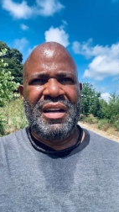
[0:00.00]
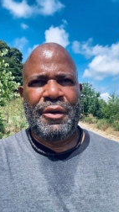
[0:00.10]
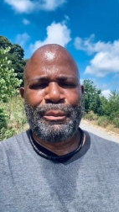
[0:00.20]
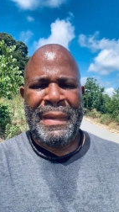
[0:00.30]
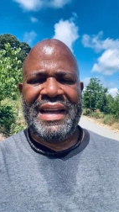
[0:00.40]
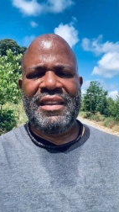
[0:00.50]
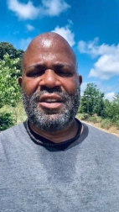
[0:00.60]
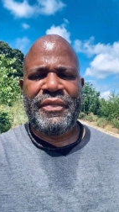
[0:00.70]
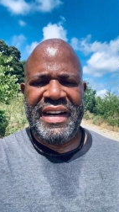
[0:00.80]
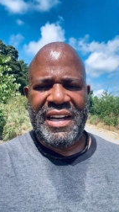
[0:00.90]
I'm making this
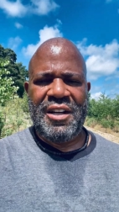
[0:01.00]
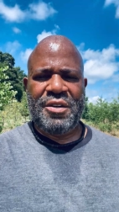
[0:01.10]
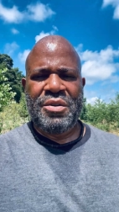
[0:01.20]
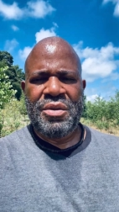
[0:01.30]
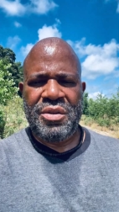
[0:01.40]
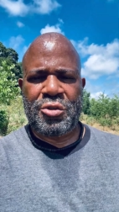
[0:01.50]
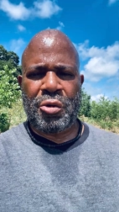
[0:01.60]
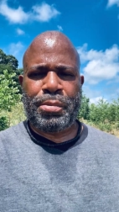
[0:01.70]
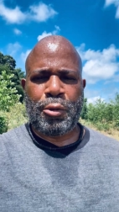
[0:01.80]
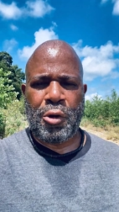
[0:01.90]
video to
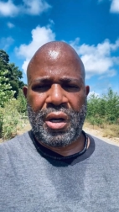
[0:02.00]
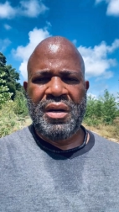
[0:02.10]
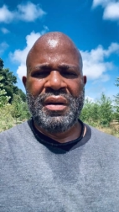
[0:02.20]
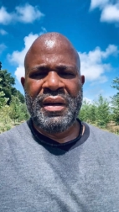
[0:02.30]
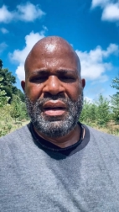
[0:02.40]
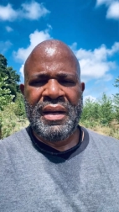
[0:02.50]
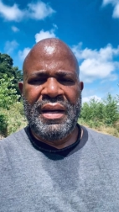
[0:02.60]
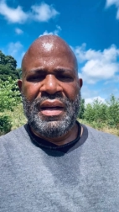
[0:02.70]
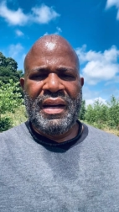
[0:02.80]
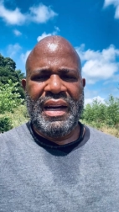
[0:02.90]
implore
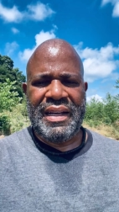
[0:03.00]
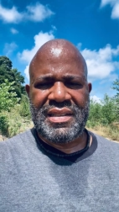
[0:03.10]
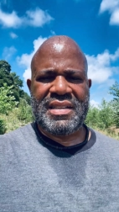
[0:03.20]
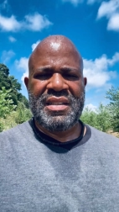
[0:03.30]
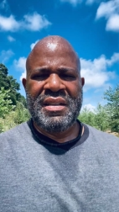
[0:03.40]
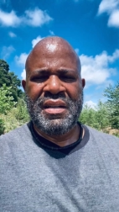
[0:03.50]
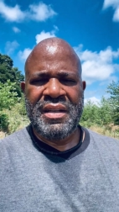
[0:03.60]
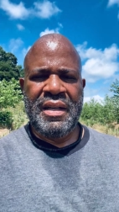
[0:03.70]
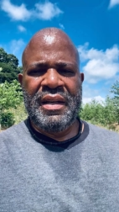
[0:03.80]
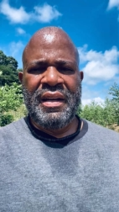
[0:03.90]
us
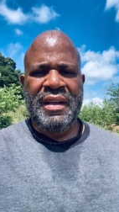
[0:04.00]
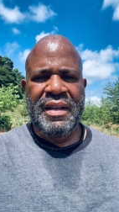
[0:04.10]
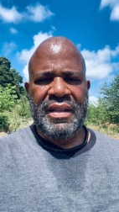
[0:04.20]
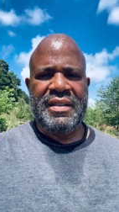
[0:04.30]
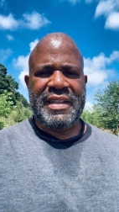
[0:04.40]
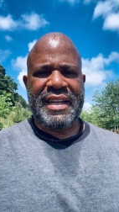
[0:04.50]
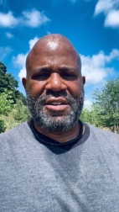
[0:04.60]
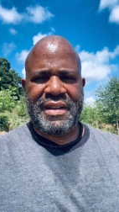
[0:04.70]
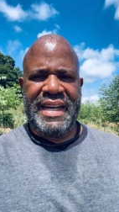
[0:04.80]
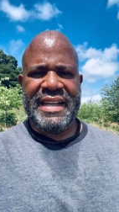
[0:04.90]
to get
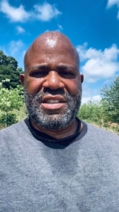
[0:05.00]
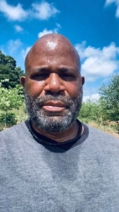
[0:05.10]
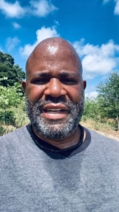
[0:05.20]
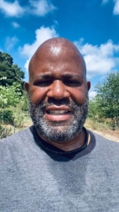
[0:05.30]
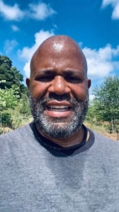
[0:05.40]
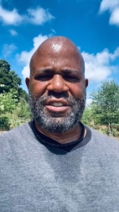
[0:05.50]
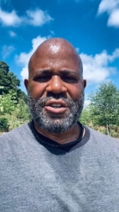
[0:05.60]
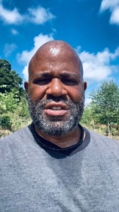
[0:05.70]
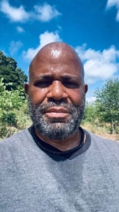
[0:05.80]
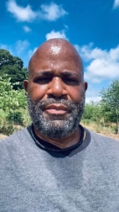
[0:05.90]
your kids to be
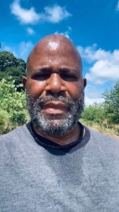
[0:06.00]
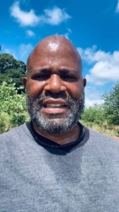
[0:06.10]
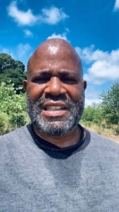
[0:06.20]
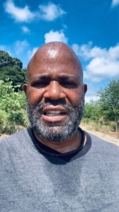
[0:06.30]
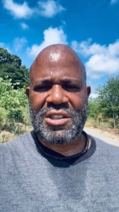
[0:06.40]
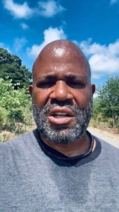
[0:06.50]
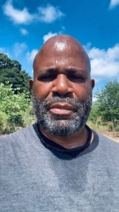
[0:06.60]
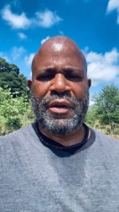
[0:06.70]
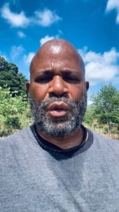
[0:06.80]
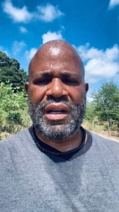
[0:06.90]
teachers. My son's gonna
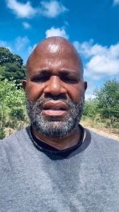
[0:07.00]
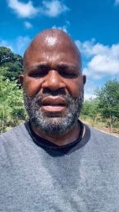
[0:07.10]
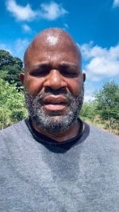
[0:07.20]
be one.